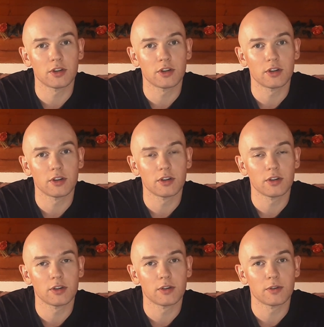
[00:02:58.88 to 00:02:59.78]

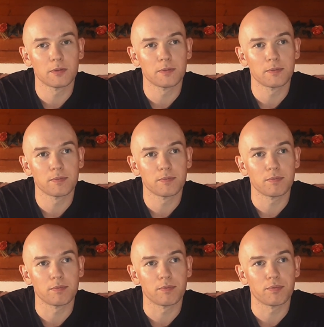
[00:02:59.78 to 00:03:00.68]

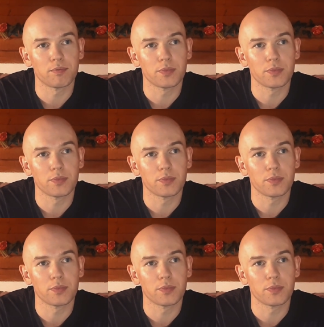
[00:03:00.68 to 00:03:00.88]
Nobody speaks.